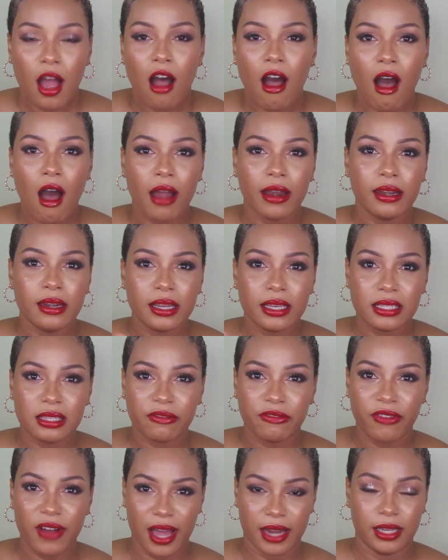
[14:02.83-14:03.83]
on this
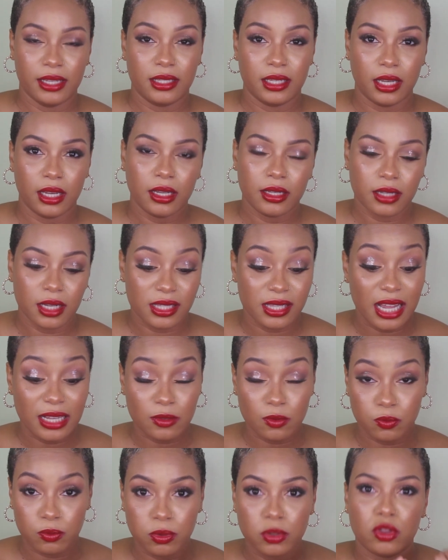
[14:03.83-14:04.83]
vanity, because that's
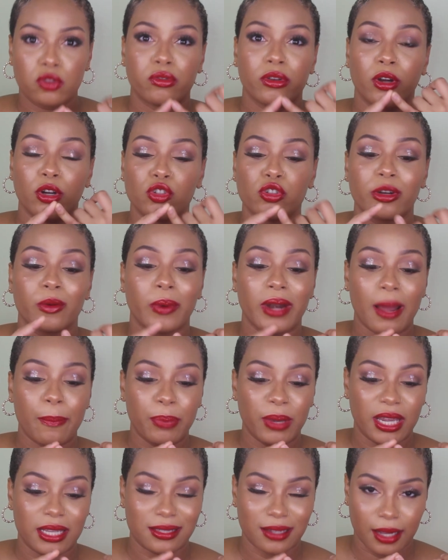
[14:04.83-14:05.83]
$300 when I
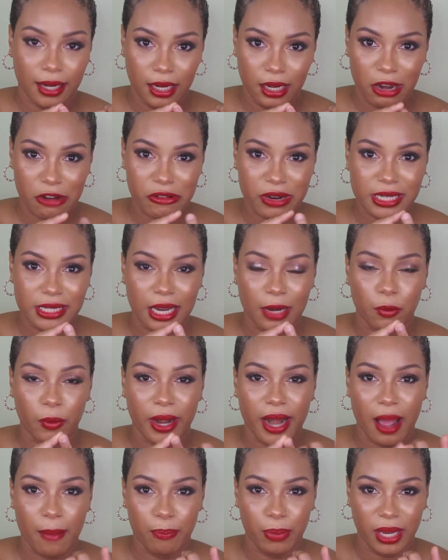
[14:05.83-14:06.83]
pay to clear it and when
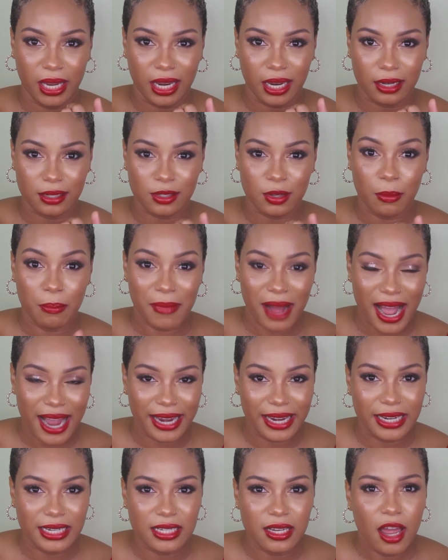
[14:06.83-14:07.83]
I pay to buy
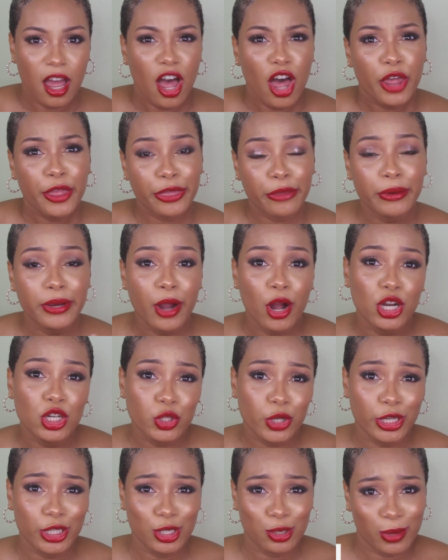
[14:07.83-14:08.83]
it.
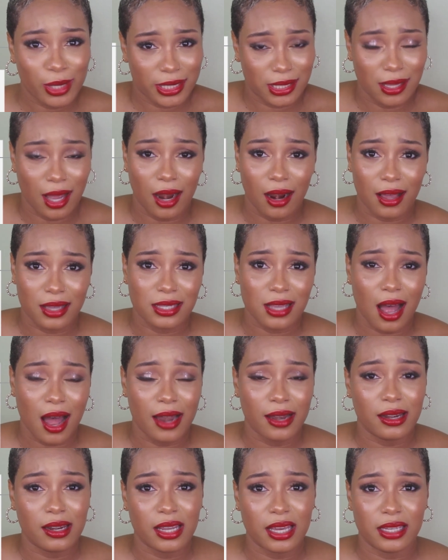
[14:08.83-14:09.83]
$300
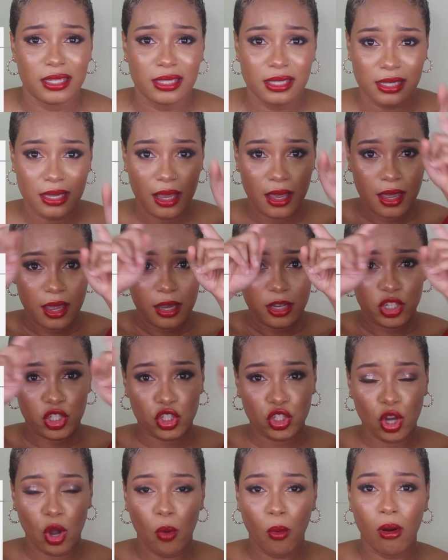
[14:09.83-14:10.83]
on this
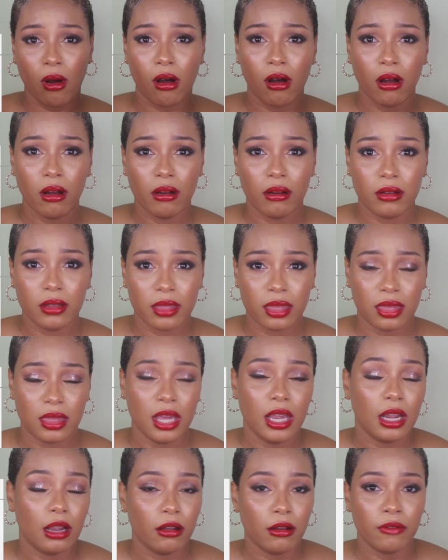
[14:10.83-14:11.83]
shower
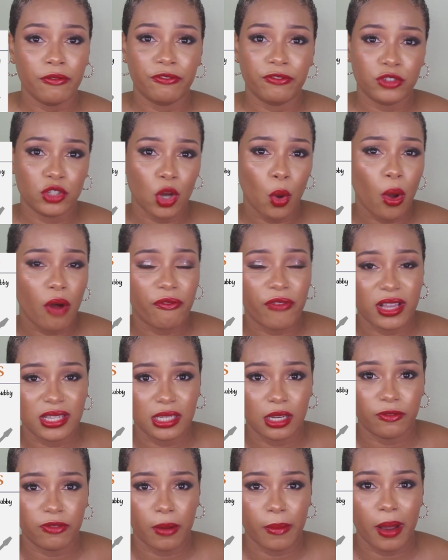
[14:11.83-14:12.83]

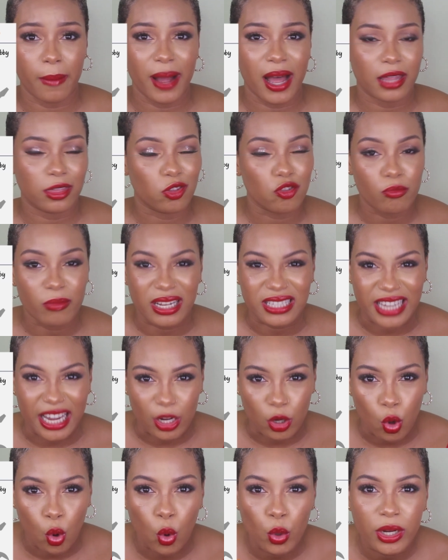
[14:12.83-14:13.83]
faucet for my bathroom that
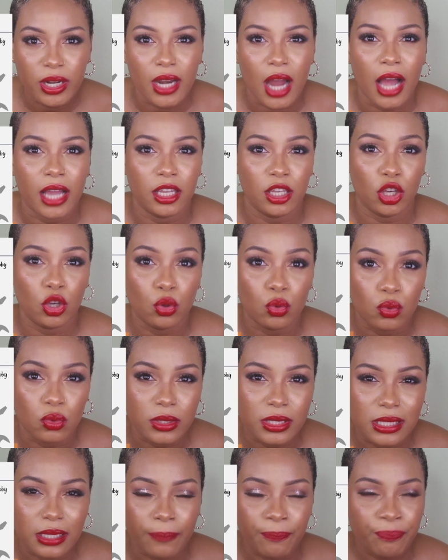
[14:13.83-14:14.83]
I could not
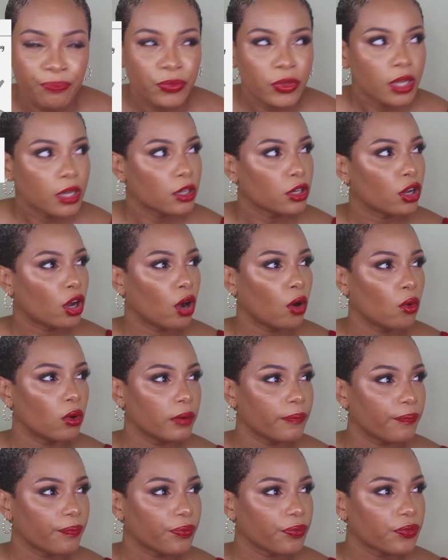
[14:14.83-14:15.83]
use.
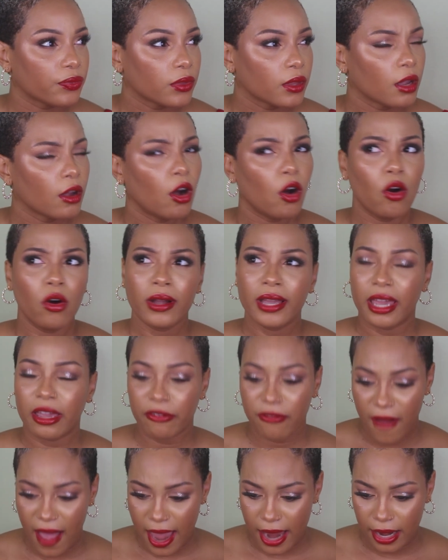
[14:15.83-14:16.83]
Now, okay,
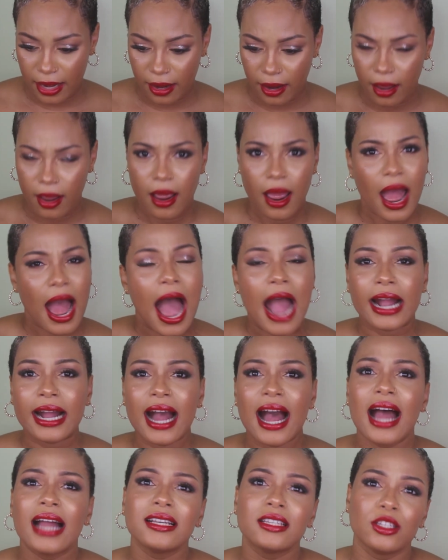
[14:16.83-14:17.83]
fine, I
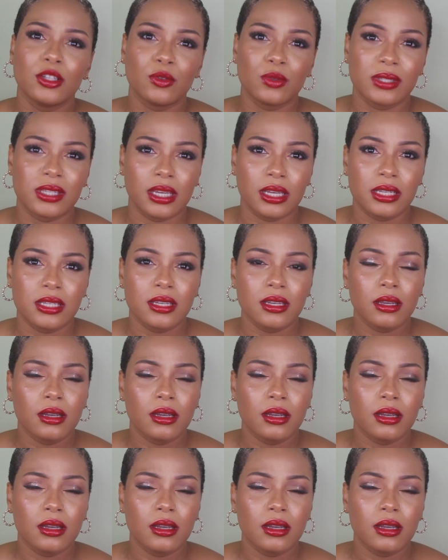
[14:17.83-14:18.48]
can't use it,